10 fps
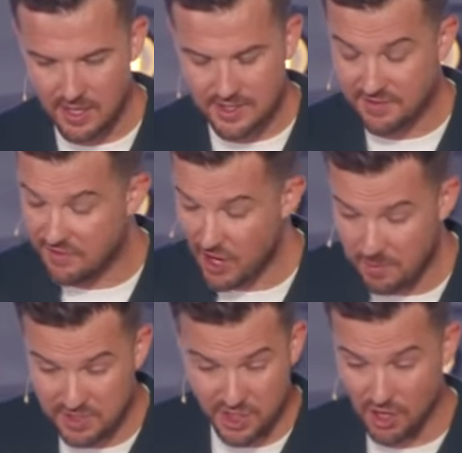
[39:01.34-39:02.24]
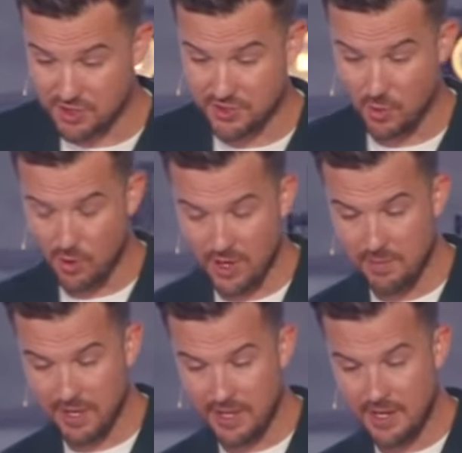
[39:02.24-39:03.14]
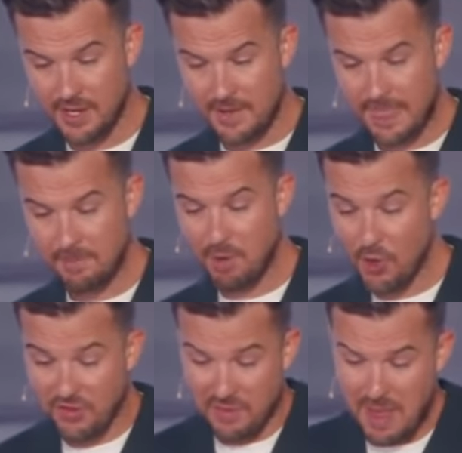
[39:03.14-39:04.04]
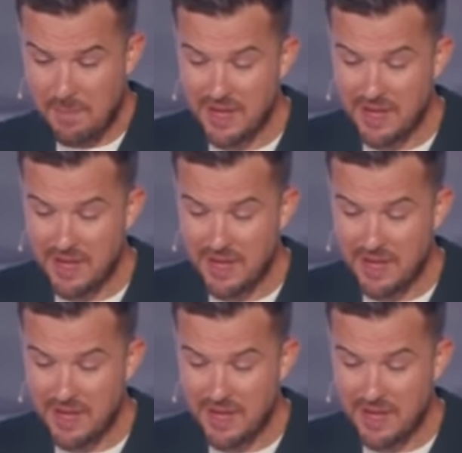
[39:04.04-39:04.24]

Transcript: It's a very bizarre story, but both of them had